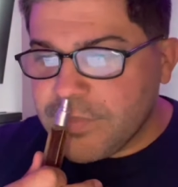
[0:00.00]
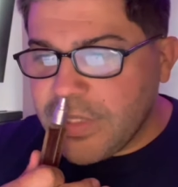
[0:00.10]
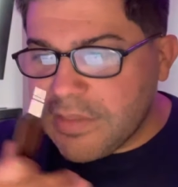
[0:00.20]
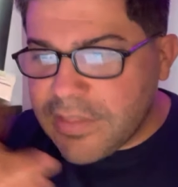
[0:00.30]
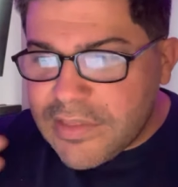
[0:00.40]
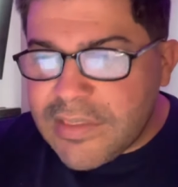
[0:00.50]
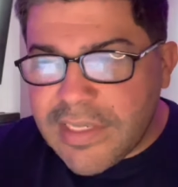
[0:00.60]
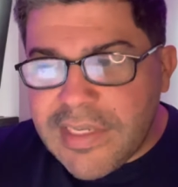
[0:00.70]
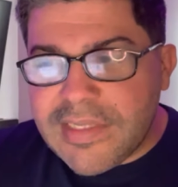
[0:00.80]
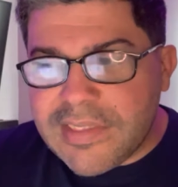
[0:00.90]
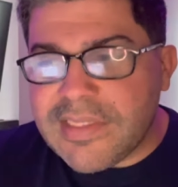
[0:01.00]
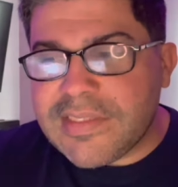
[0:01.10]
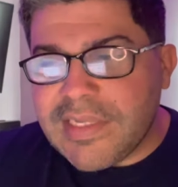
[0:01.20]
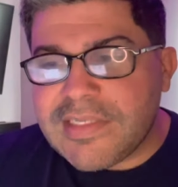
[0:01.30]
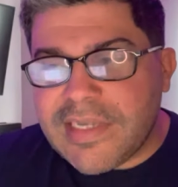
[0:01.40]
this
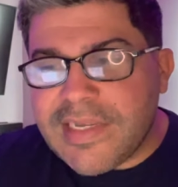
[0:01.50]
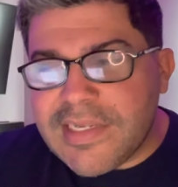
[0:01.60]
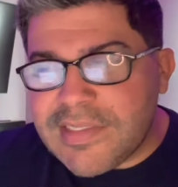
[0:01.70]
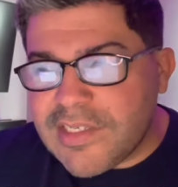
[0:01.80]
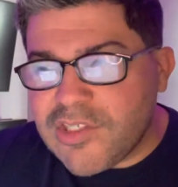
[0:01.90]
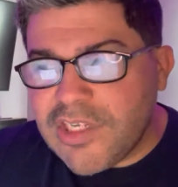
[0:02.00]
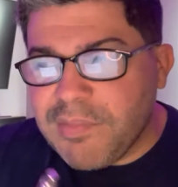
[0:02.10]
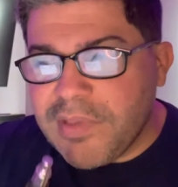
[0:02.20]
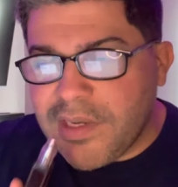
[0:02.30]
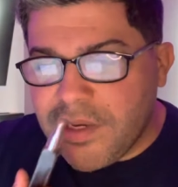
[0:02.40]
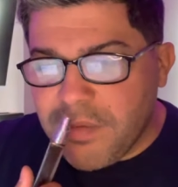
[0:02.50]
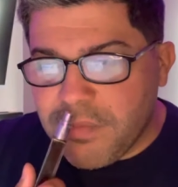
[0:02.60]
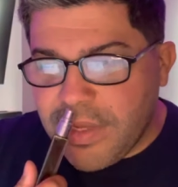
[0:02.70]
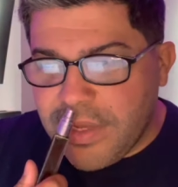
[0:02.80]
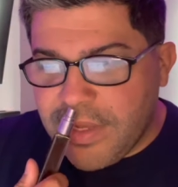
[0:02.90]
can essentially become
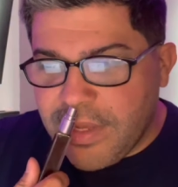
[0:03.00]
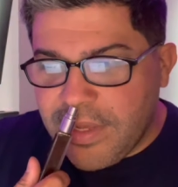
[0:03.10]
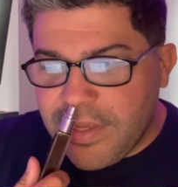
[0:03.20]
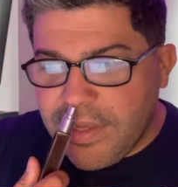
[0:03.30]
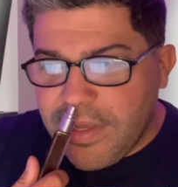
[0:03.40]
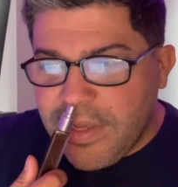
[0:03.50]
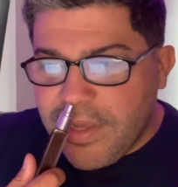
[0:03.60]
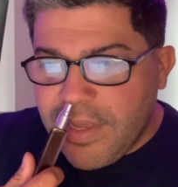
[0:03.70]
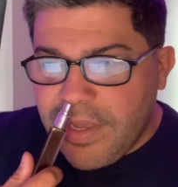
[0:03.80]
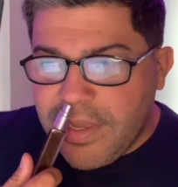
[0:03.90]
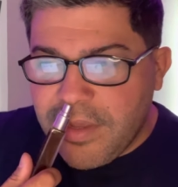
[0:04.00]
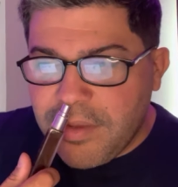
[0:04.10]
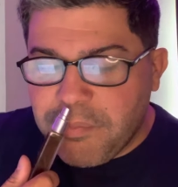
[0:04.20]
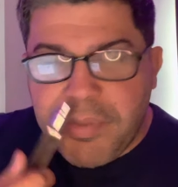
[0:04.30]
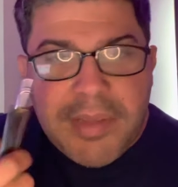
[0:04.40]
a
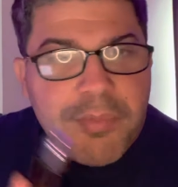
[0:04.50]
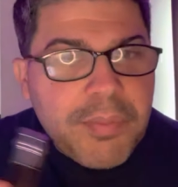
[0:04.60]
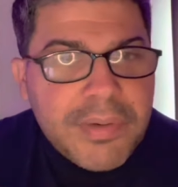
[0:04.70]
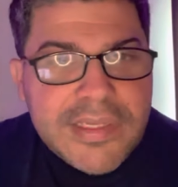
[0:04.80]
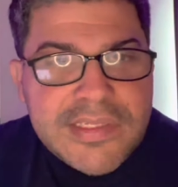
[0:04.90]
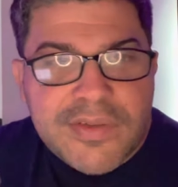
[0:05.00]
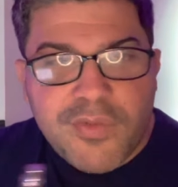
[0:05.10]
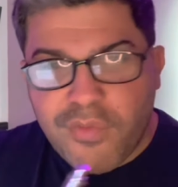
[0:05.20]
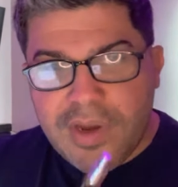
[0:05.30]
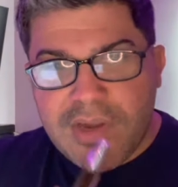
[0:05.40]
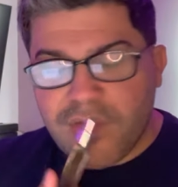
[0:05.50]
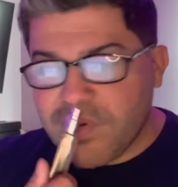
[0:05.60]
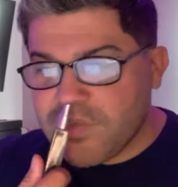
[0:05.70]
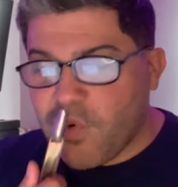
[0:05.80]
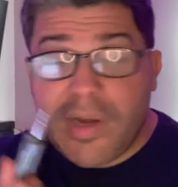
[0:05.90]
people-pleasing
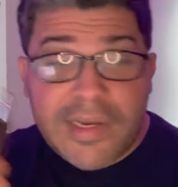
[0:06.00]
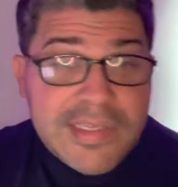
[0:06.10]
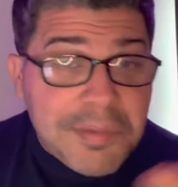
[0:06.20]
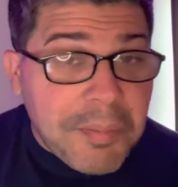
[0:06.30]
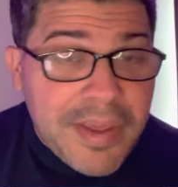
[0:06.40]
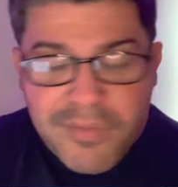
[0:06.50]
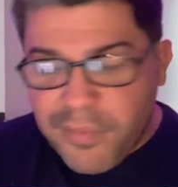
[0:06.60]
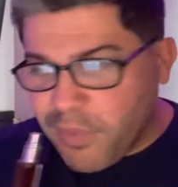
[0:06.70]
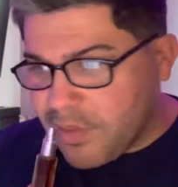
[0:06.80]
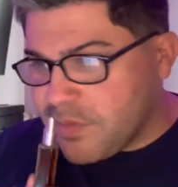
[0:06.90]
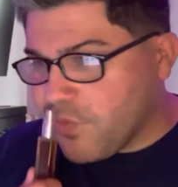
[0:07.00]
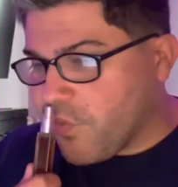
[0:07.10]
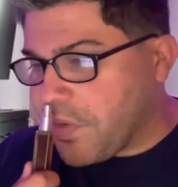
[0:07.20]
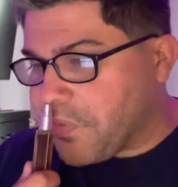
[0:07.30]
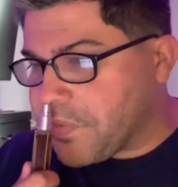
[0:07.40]
fragrance, or at least a man-pleasing
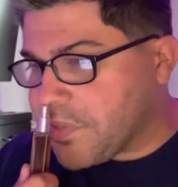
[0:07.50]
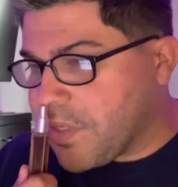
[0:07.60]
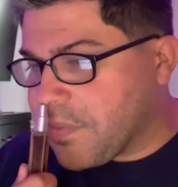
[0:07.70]
fragrance.